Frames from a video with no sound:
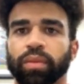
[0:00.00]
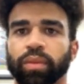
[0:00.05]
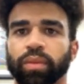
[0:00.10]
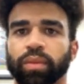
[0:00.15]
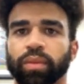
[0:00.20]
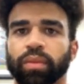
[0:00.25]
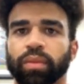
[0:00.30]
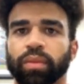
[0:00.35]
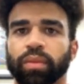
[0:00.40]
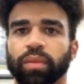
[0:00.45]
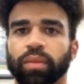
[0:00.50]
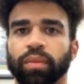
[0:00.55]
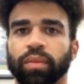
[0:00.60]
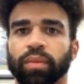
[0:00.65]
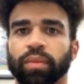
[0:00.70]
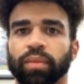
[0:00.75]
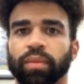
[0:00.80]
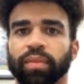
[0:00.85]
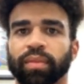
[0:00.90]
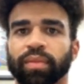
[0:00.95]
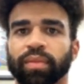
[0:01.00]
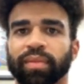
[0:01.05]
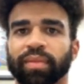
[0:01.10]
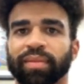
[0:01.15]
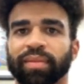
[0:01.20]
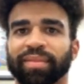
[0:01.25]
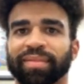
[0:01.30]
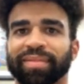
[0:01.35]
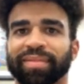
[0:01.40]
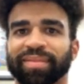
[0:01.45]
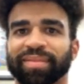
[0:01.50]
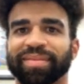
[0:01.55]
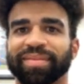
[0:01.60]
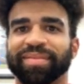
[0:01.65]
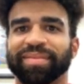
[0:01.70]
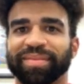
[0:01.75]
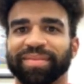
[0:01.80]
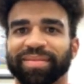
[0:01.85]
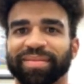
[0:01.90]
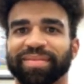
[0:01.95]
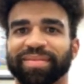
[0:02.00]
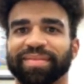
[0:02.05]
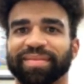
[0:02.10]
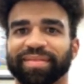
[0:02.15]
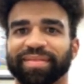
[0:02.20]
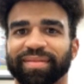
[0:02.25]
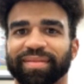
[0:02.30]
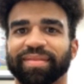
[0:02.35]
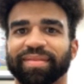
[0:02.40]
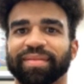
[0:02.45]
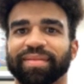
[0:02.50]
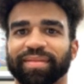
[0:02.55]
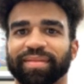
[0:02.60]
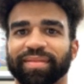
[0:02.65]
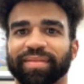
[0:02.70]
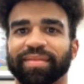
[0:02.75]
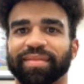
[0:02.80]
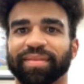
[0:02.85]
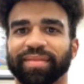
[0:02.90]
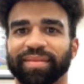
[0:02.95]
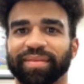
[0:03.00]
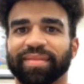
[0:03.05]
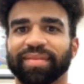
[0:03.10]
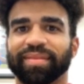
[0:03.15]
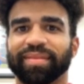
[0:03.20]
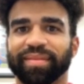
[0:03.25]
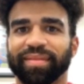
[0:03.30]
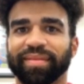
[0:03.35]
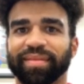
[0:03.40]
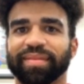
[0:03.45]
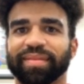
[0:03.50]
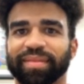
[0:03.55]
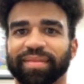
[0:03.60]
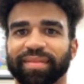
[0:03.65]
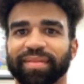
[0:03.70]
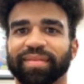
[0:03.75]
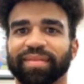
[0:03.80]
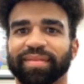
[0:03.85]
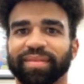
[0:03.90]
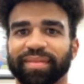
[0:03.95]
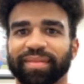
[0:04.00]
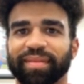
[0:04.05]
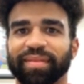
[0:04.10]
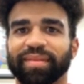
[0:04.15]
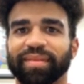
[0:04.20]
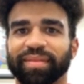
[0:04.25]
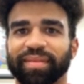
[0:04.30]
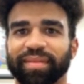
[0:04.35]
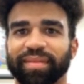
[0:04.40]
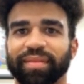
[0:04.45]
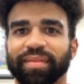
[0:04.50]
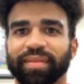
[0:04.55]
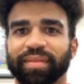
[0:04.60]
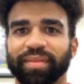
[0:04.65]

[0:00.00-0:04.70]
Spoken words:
This person isn't speaking.